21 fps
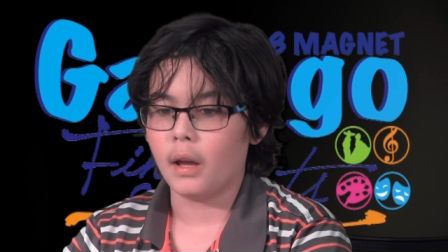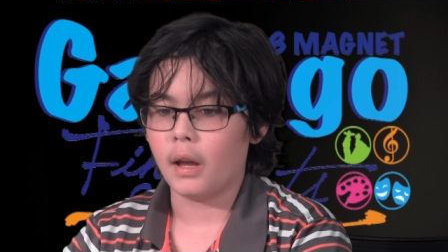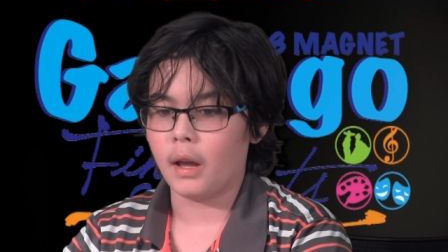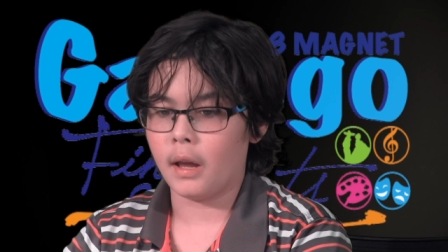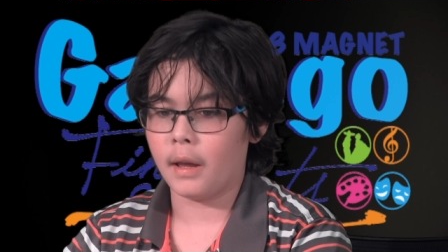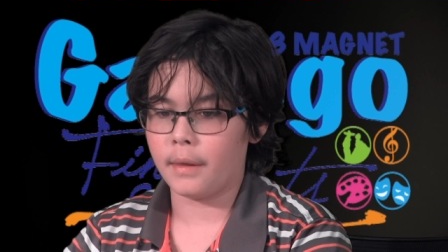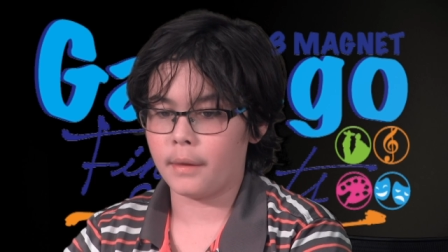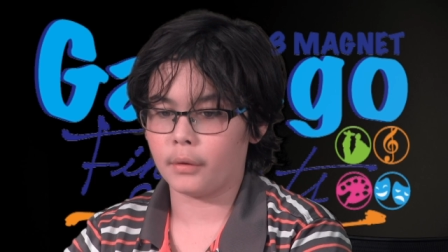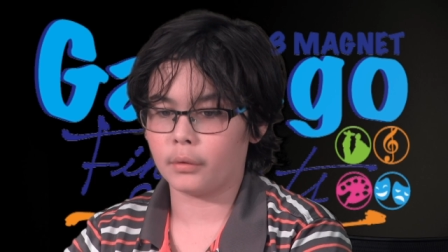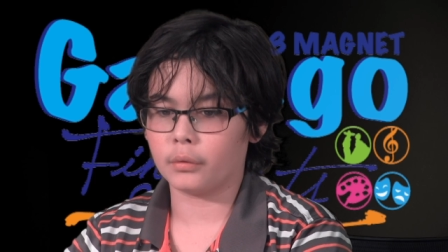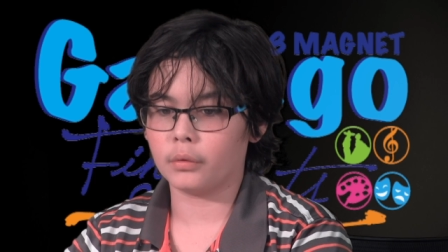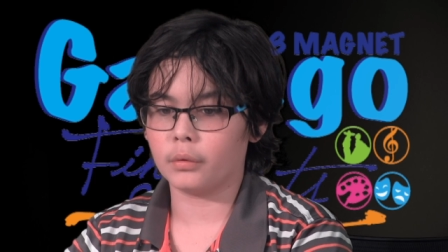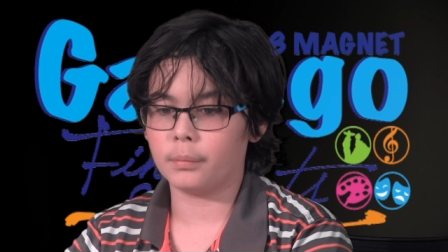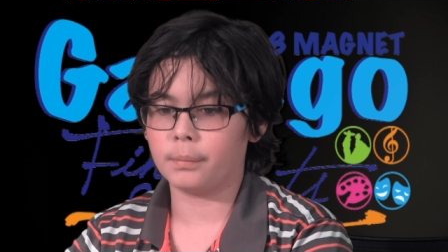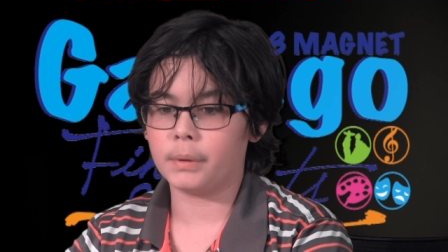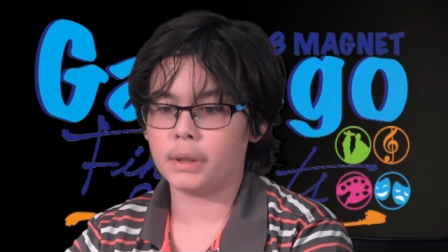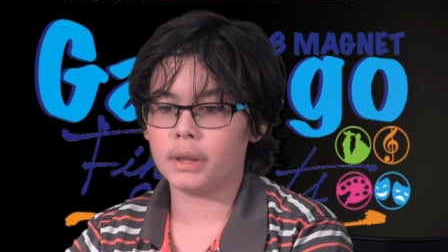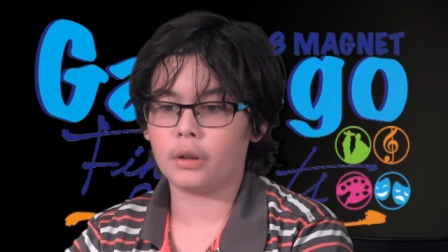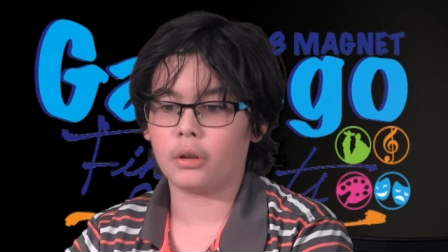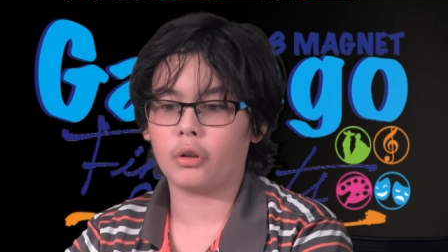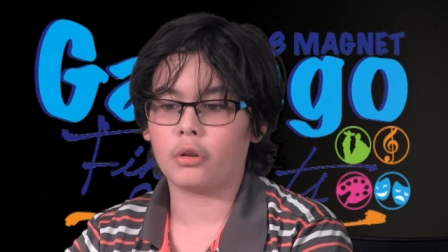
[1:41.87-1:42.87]
And there will
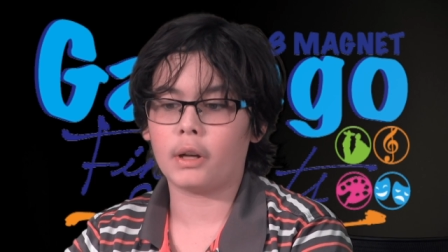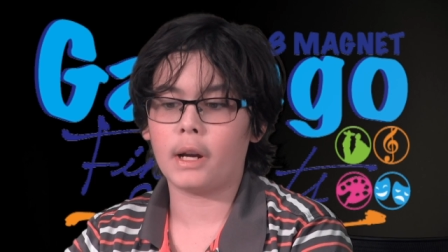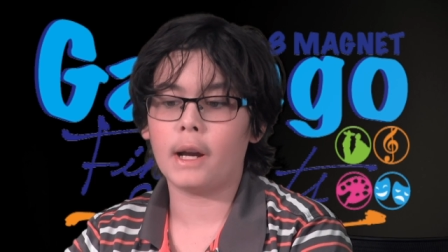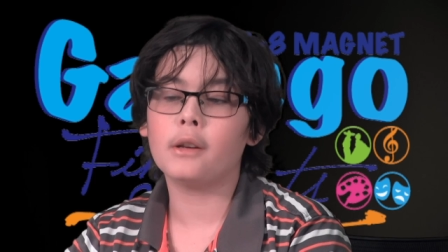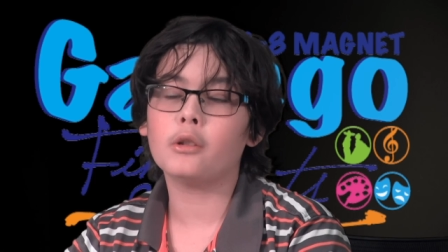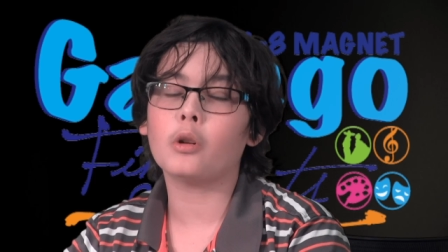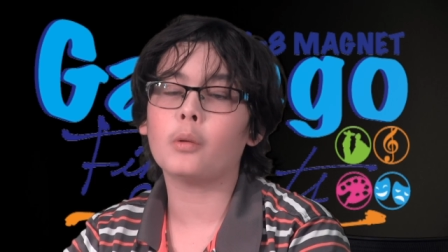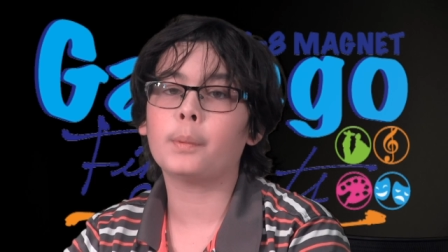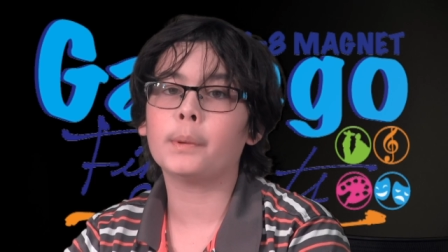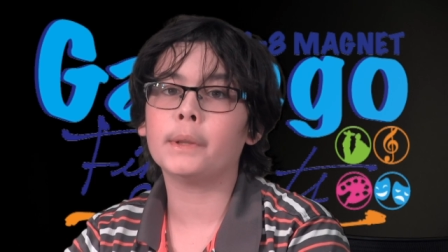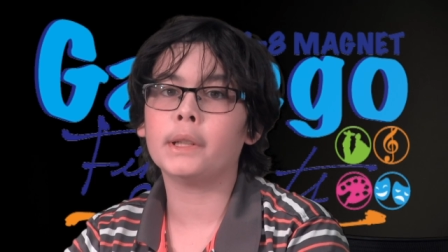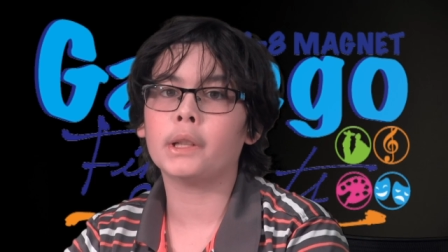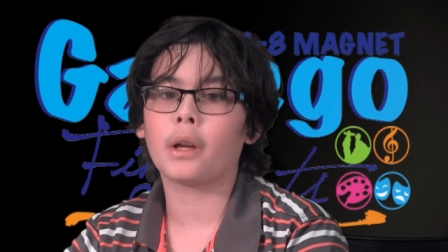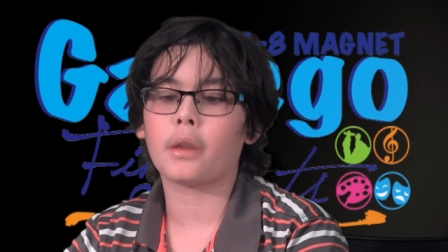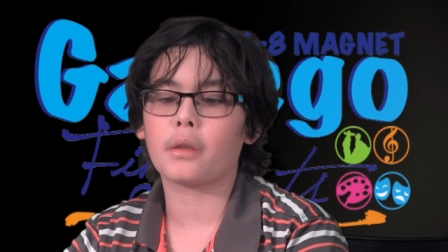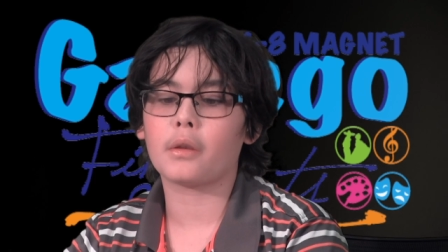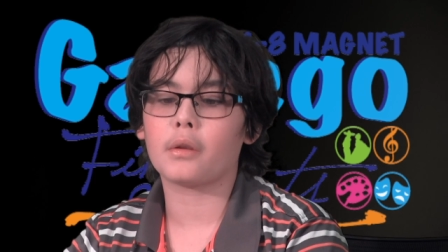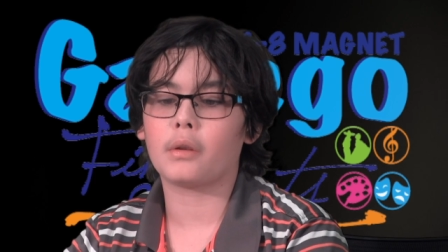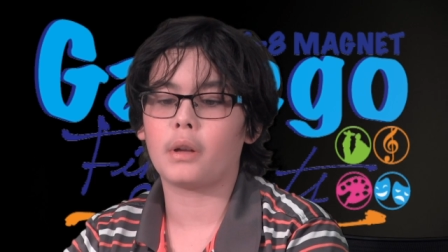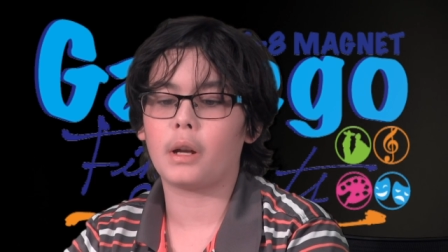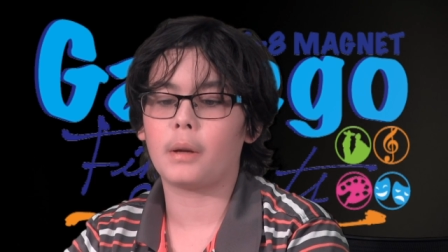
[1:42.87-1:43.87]
be a grand opening
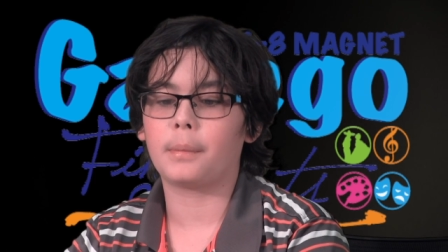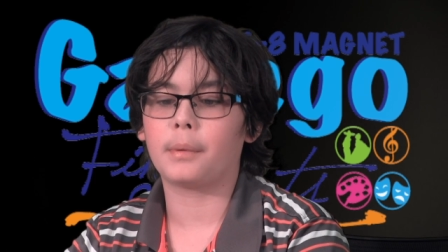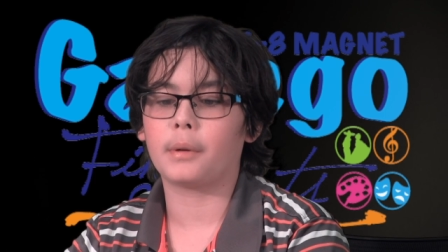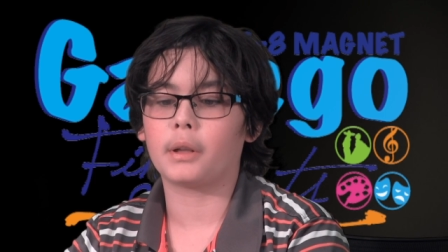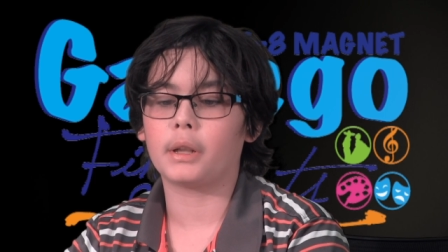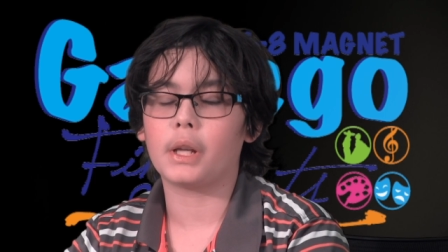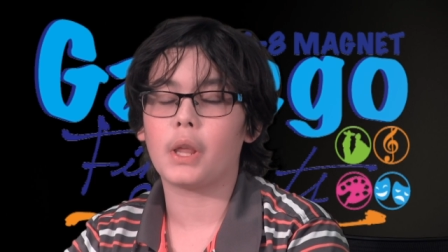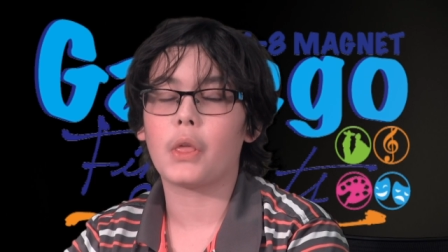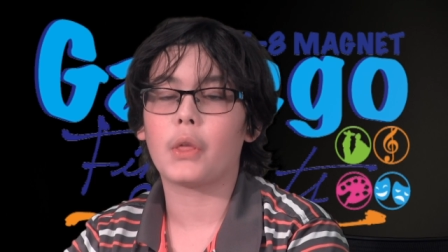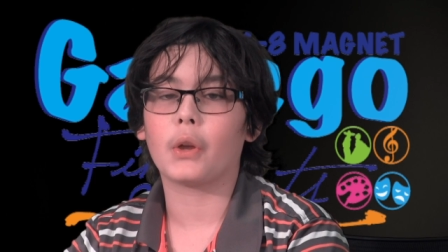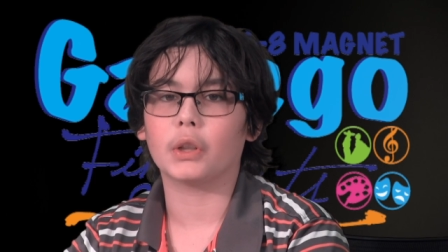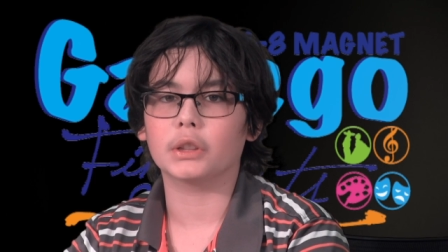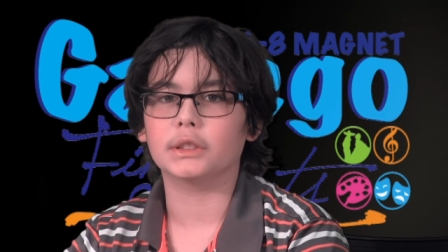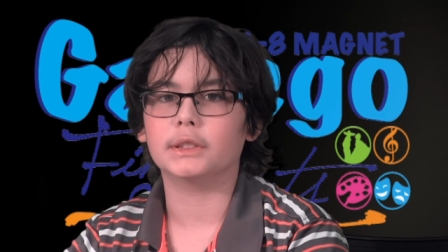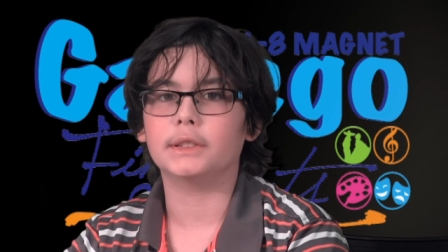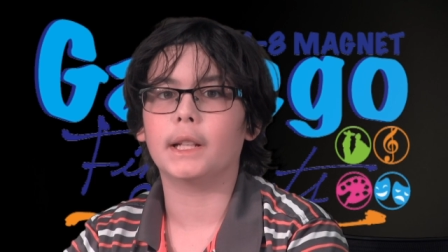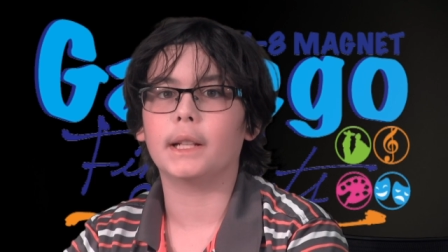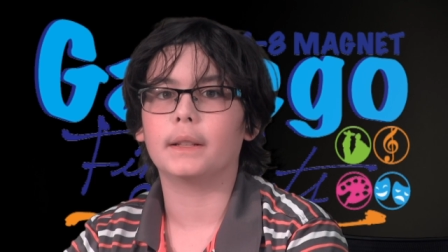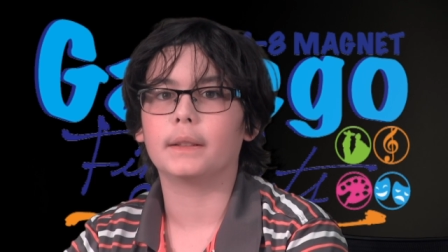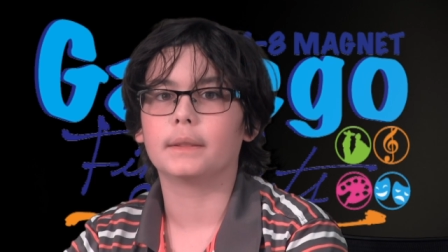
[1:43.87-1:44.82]
on the library Thursday.